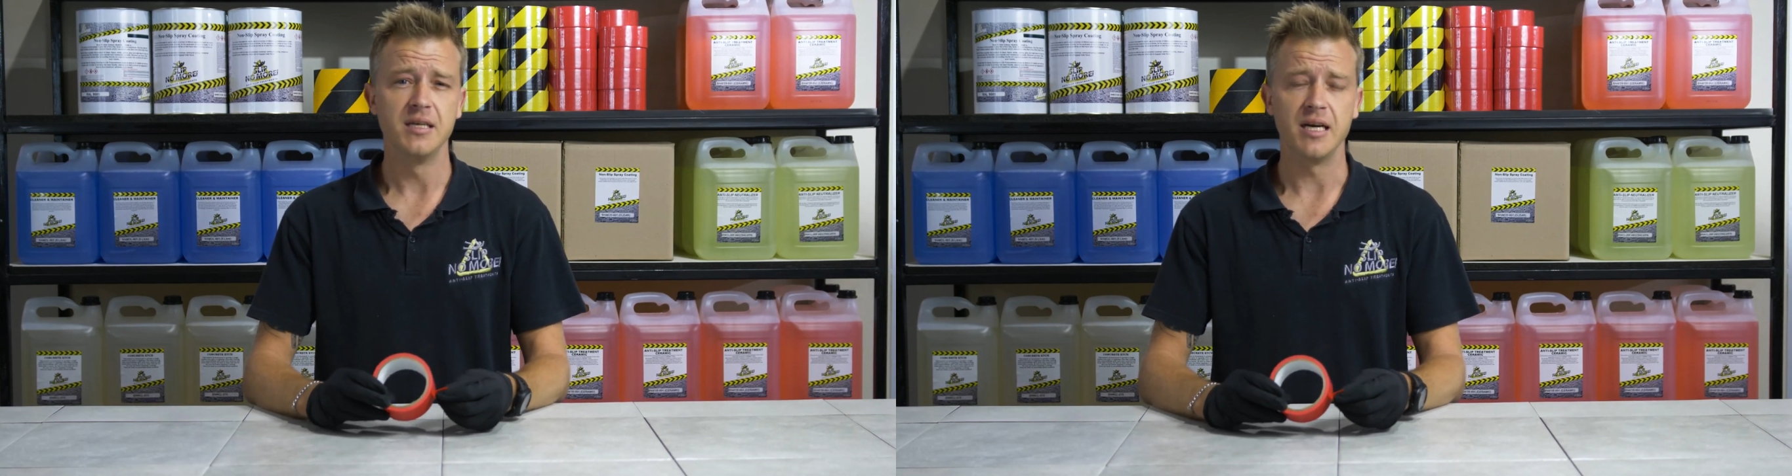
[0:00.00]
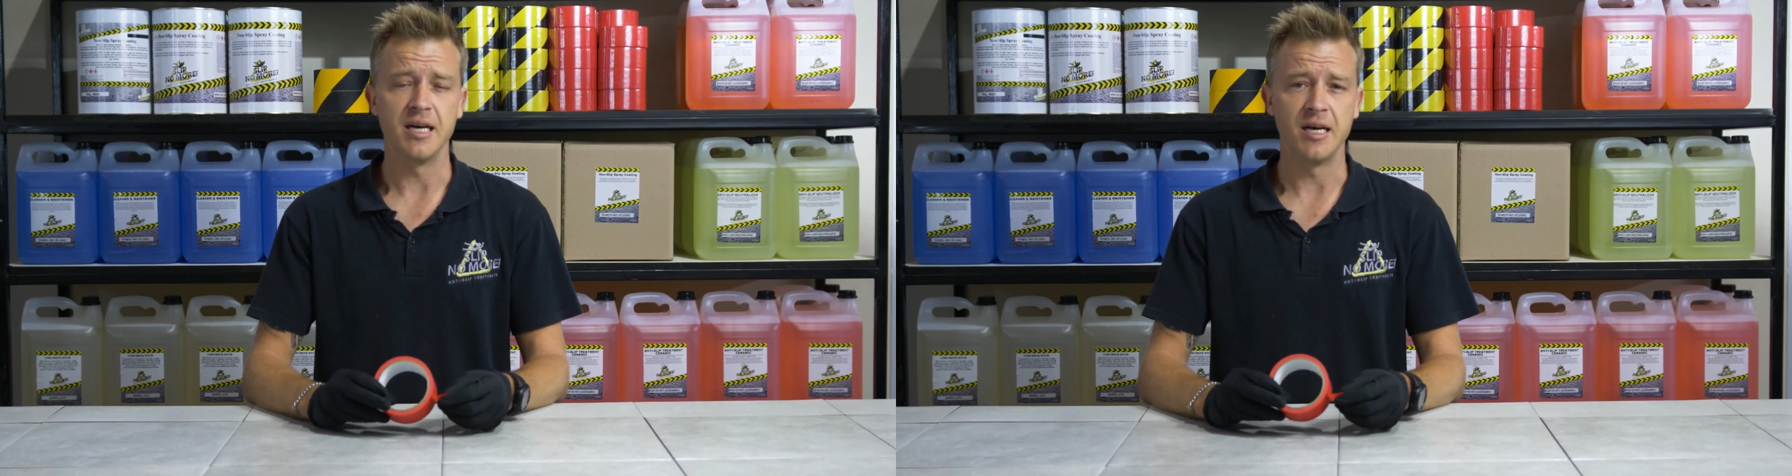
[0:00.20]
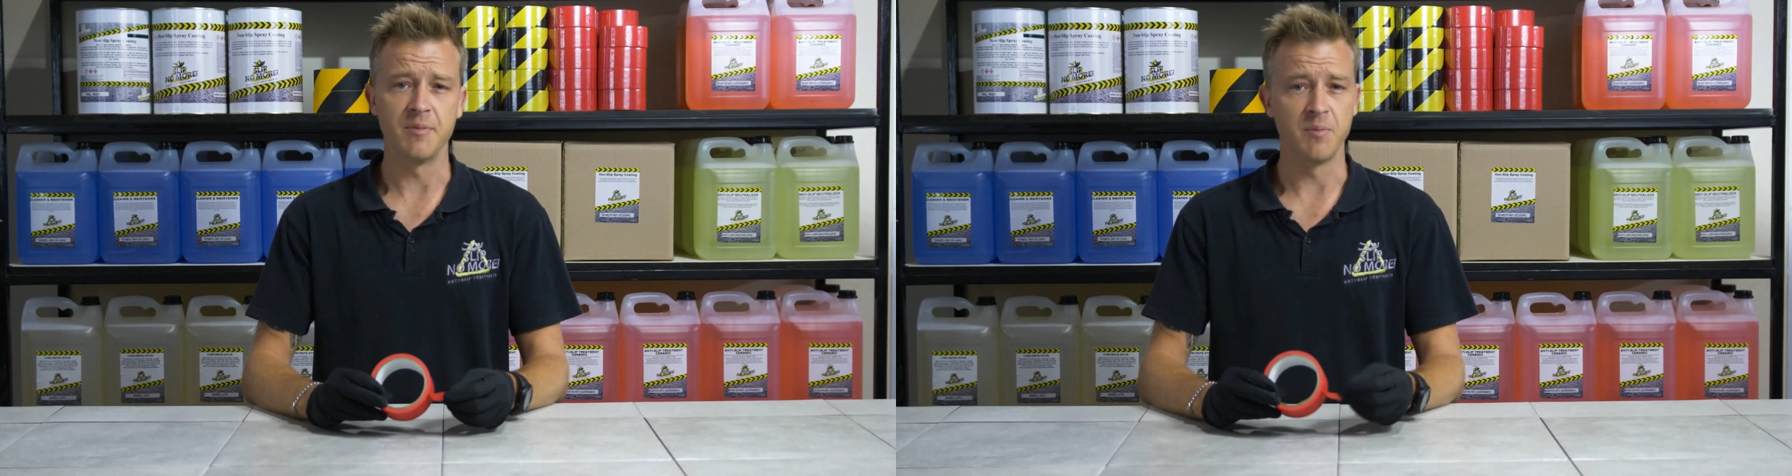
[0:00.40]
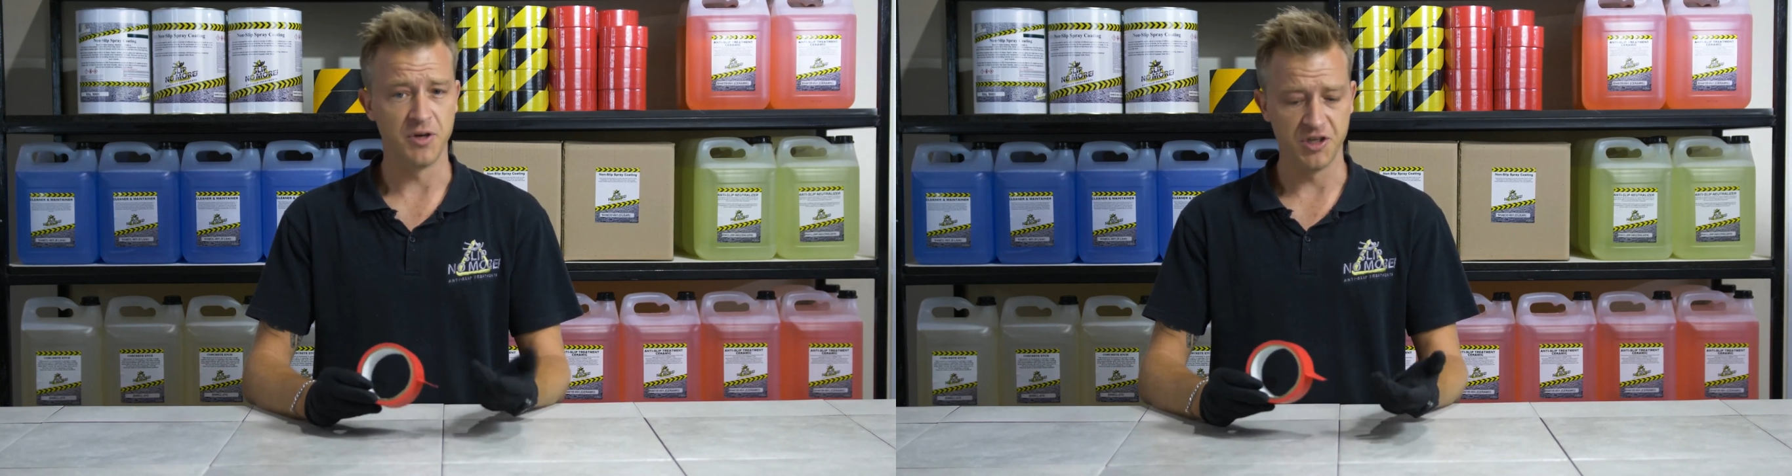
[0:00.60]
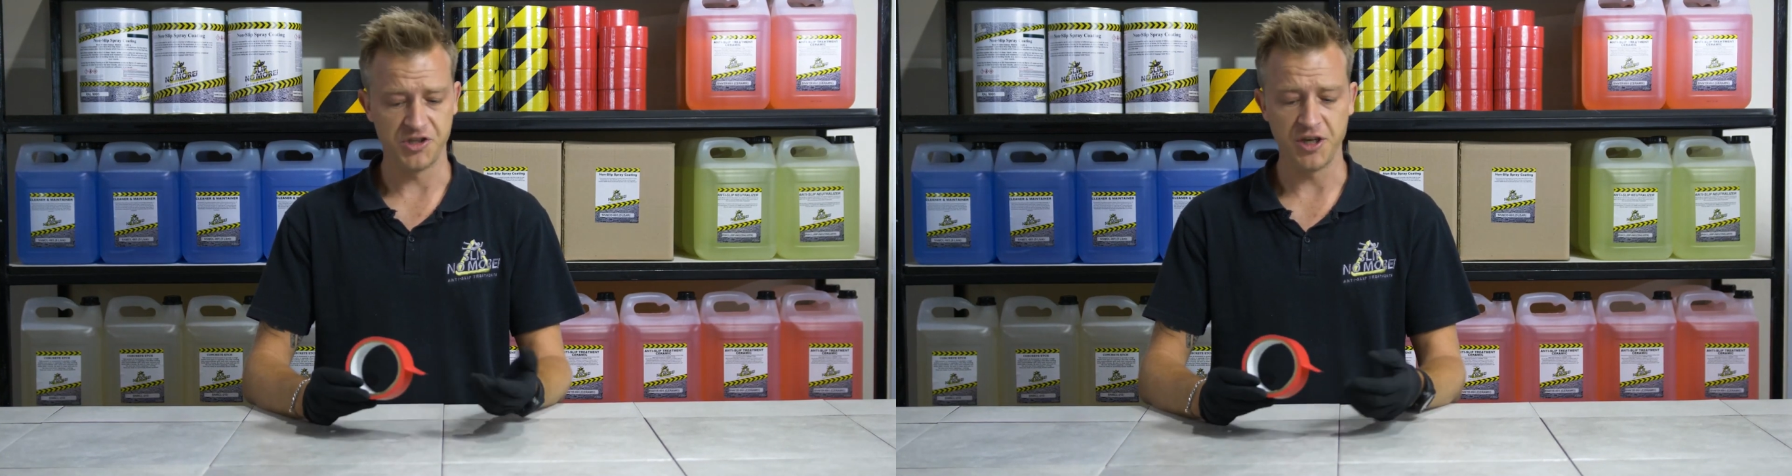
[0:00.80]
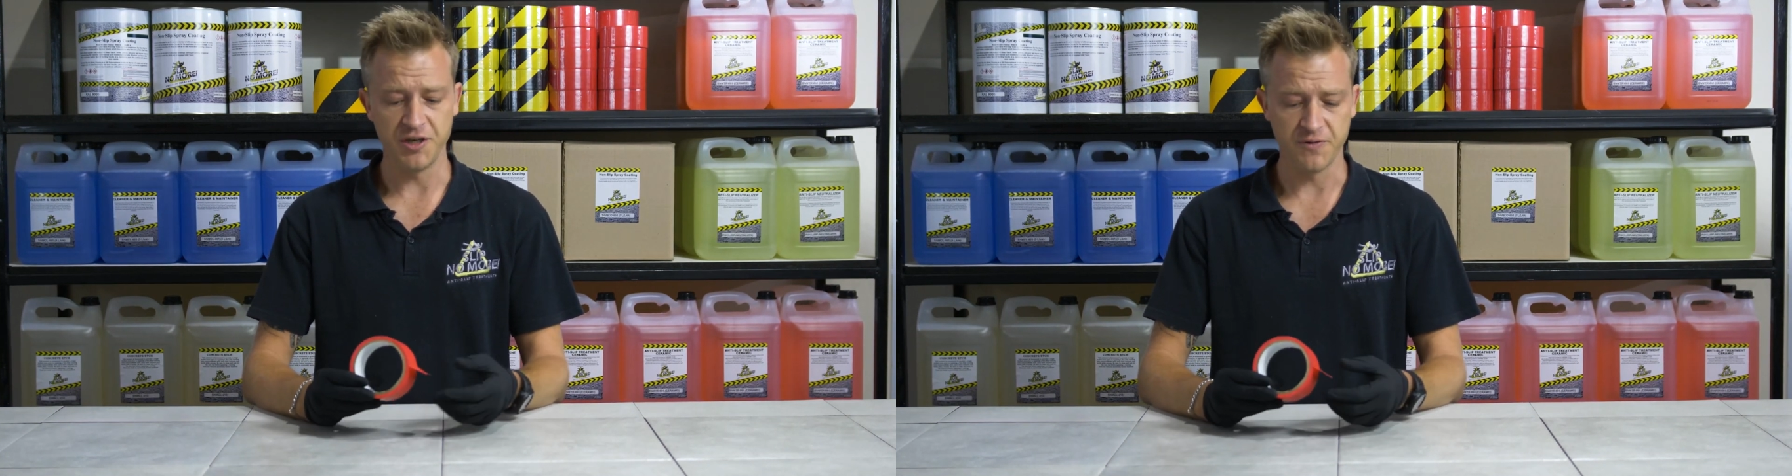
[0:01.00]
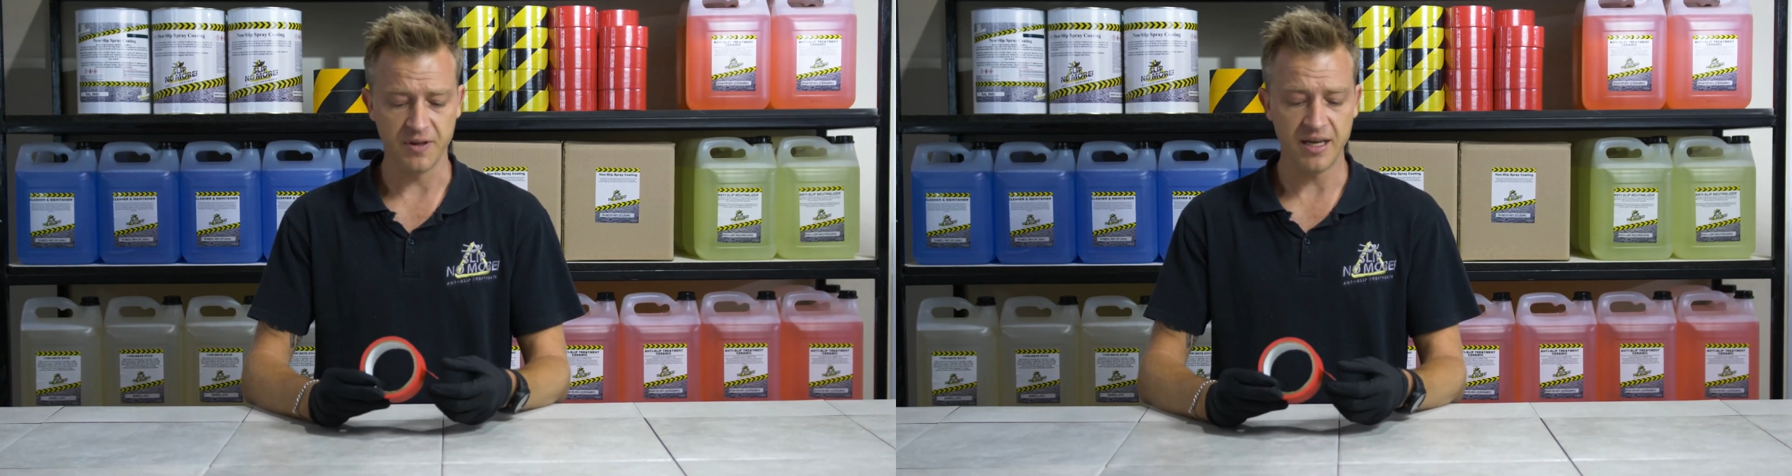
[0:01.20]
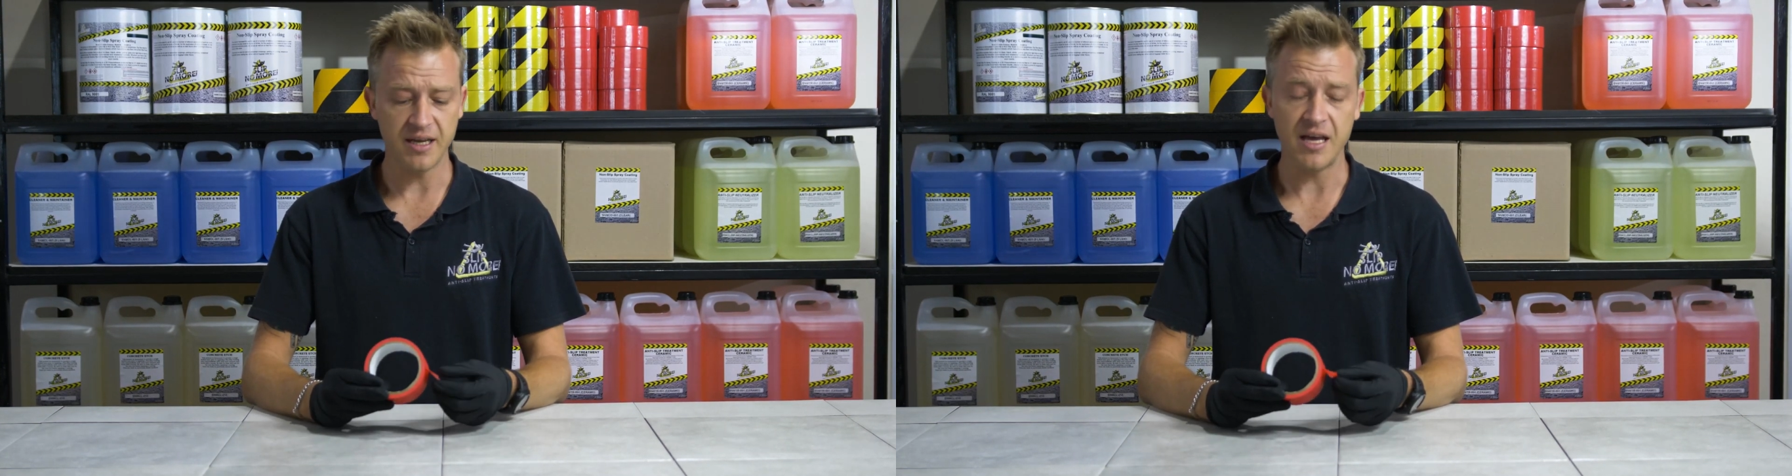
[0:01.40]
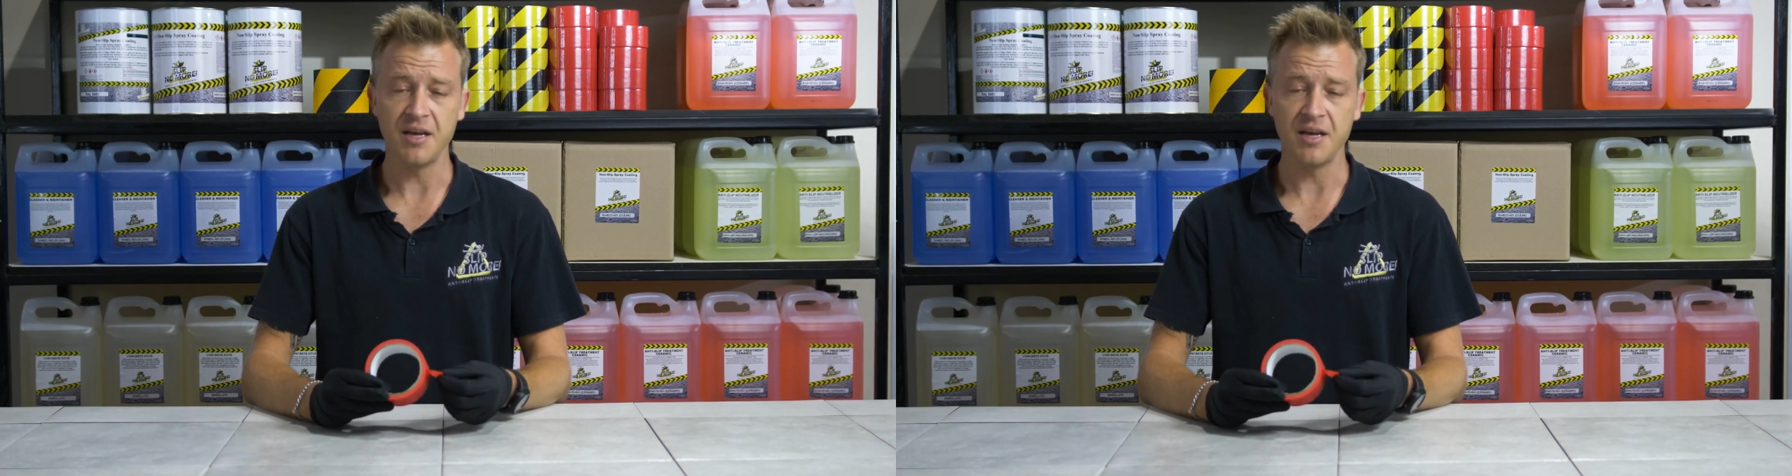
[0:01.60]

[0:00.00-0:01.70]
I'm going to show you for that,